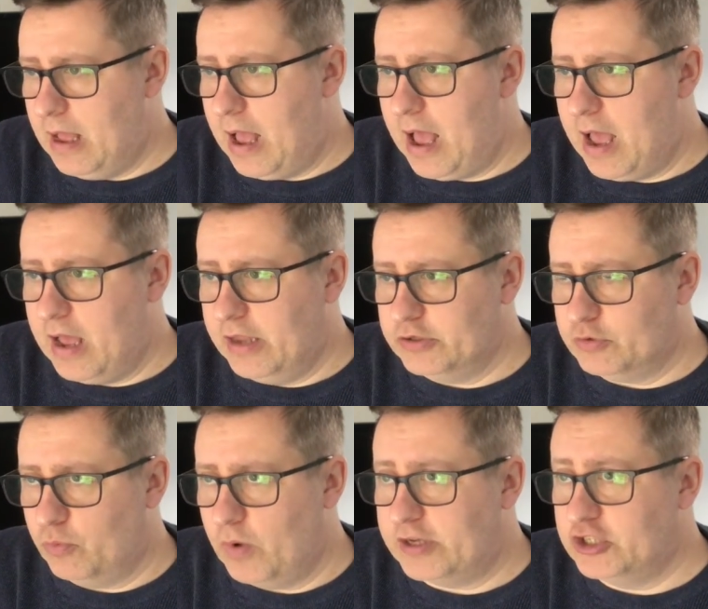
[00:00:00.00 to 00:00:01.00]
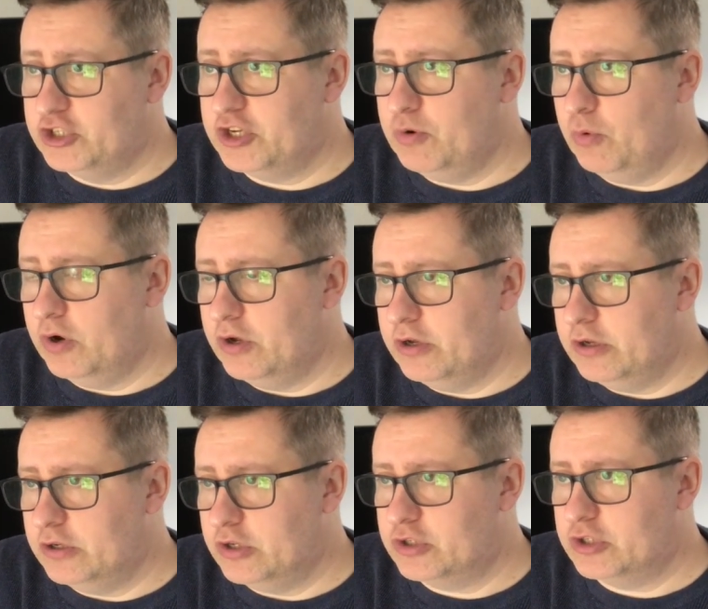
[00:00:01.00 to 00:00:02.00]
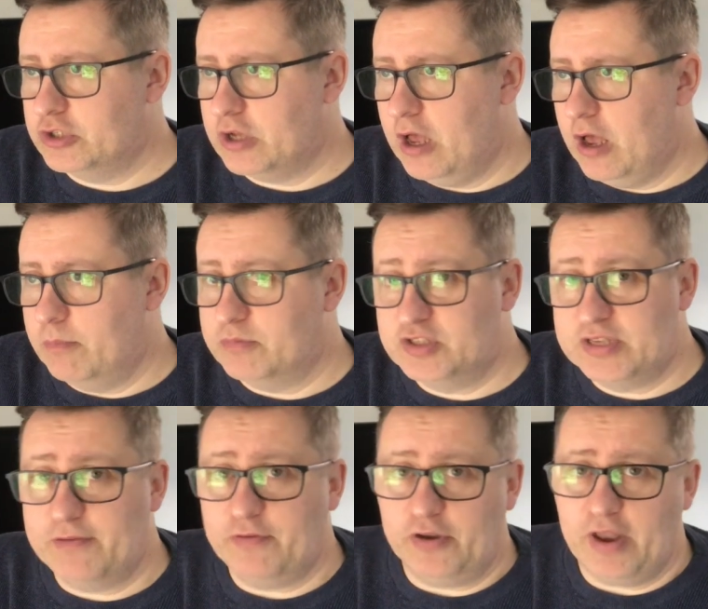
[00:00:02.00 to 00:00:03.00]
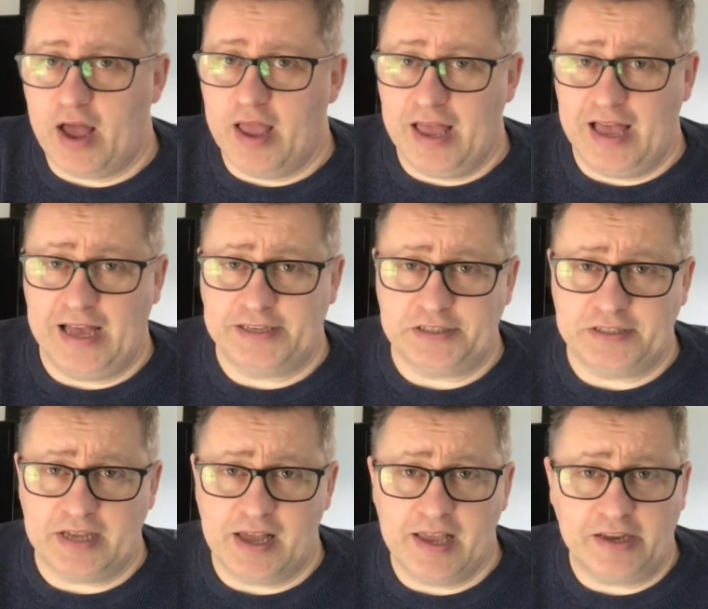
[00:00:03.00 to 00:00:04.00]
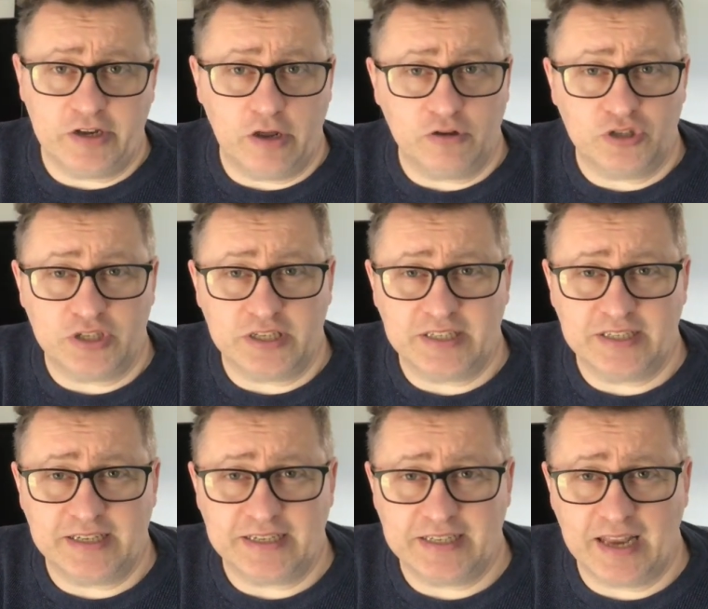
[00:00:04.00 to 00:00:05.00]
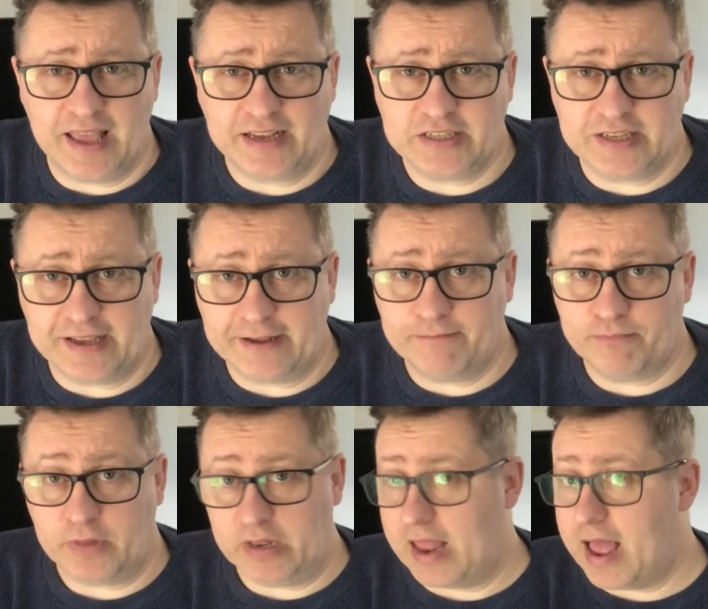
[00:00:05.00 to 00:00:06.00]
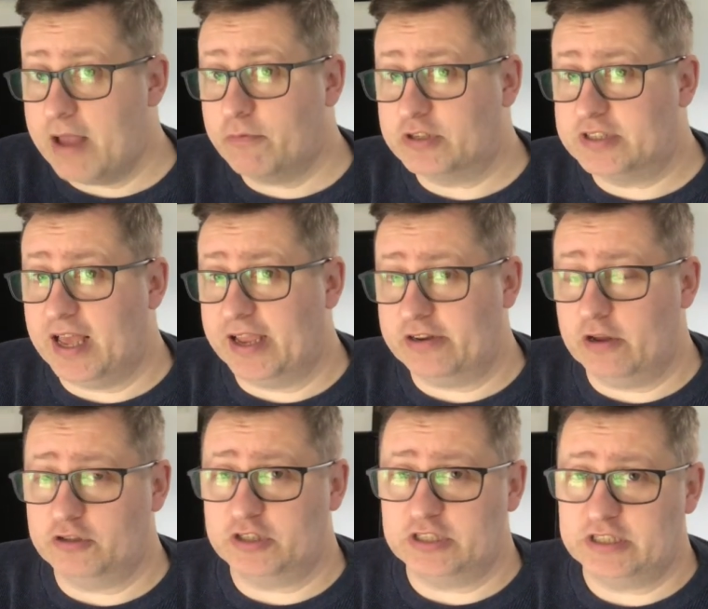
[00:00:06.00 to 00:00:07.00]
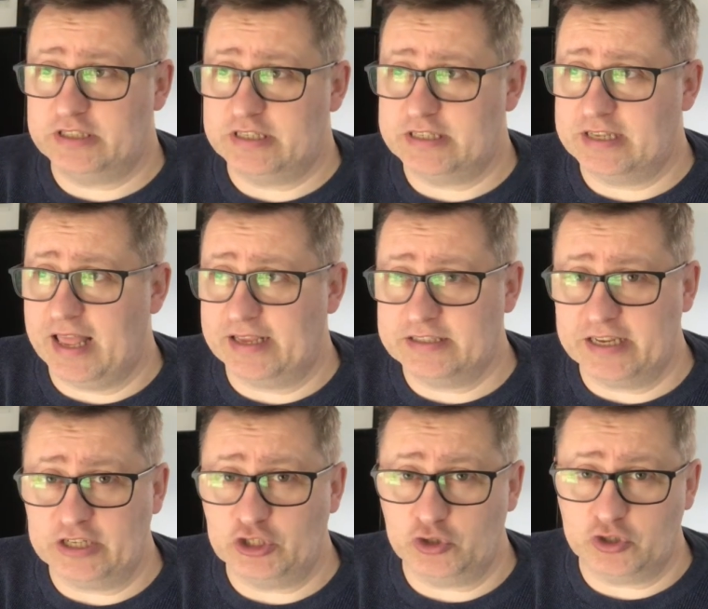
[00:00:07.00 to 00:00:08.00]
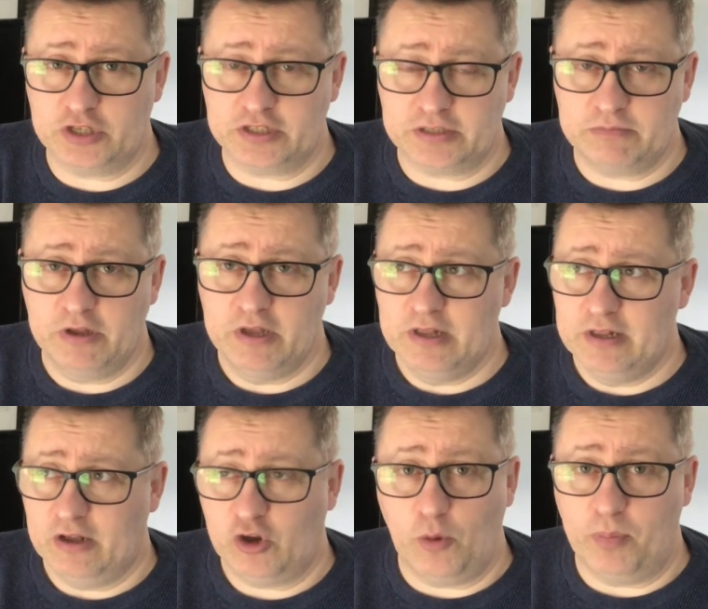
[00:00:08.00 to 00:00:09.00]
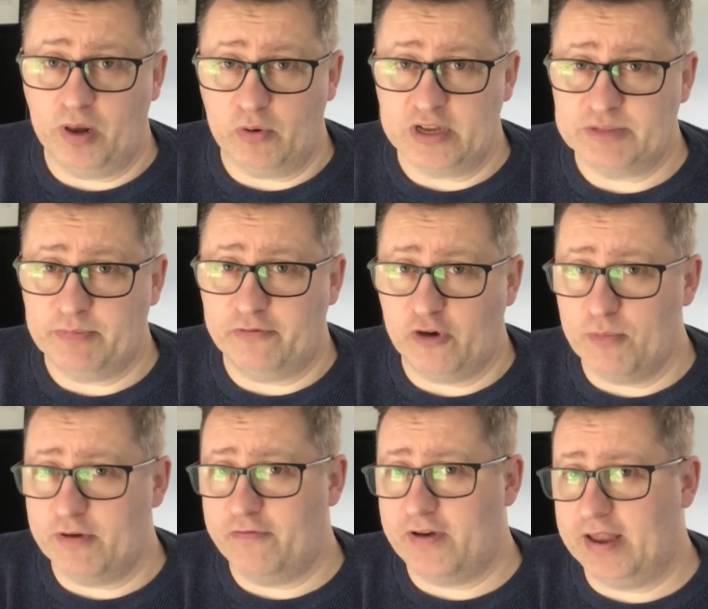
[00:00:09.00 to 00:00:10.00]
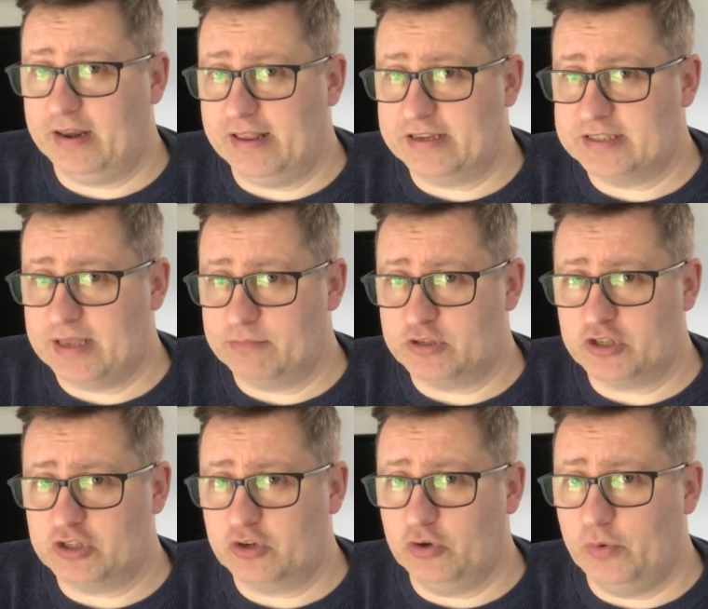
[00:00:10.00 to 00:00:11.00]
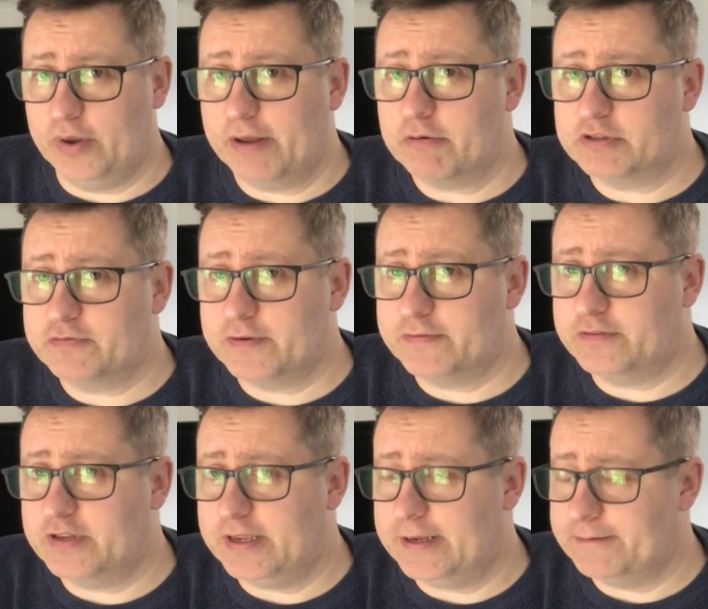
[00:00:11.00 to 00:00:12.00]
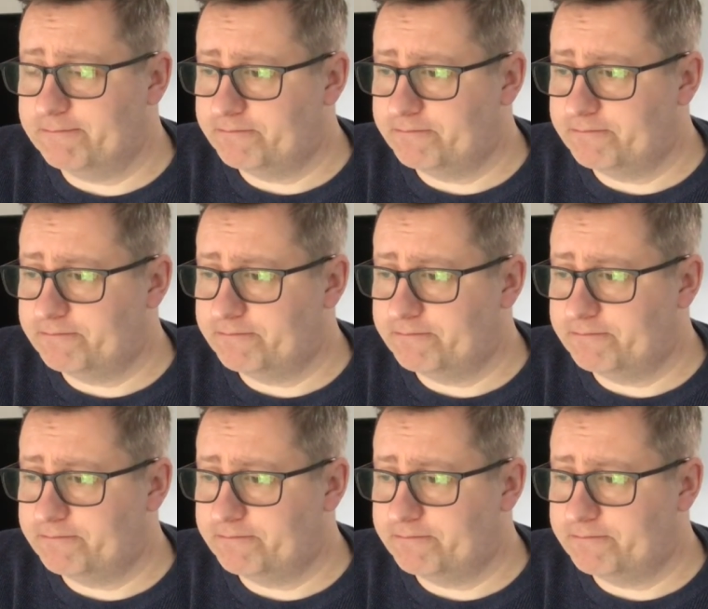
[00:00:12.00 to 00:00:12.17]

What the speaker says: And when she was 7, I had her diagnosed as dyslexic, and I was diagnosed as dyslexic just as a couple of weeks before my final exams at school when I was 15.